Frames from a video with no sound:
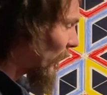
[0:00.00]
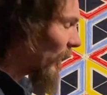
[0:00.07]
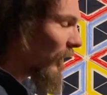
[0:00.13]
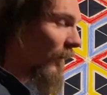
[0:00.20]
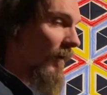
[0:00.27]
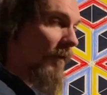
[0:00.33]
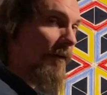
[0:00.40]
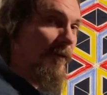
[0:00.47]

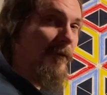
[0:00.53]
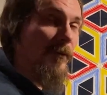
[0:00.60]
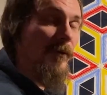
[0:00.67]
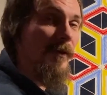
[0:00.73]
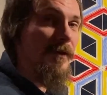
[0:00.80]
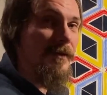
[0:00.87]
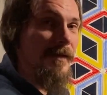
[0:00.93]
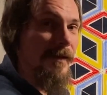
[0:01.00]
And of
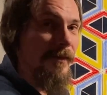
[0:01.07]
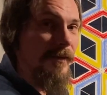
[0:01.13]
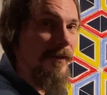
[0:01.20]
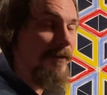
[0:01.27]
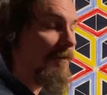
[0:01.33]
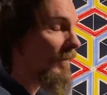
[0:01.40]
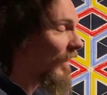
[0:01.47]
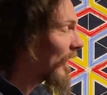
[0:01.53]
course, I
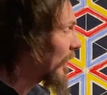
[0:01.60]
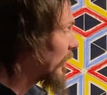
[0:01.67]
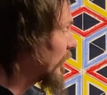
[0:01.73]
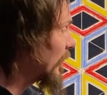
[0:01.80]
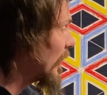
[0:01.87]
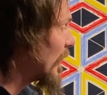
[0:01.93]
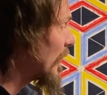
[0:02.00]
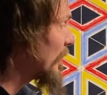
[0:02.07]
think that
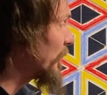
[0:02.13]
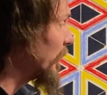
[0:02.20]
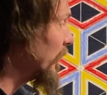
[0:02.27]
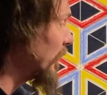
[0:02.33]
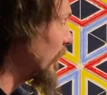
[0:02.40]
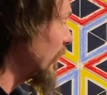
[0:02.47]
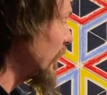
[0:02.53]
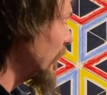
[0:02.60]
can
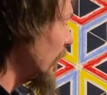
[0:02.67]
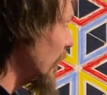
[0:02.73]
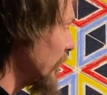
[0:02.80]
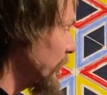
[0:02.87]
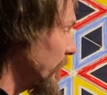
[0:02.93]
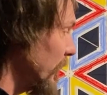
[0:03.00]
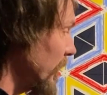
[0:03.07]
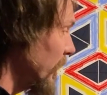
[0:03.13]
happen at
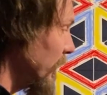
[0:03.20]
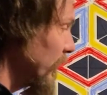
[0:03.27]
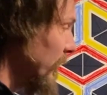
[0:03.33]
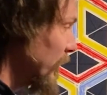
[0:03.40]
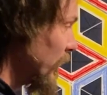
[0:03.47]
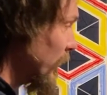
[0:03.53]
every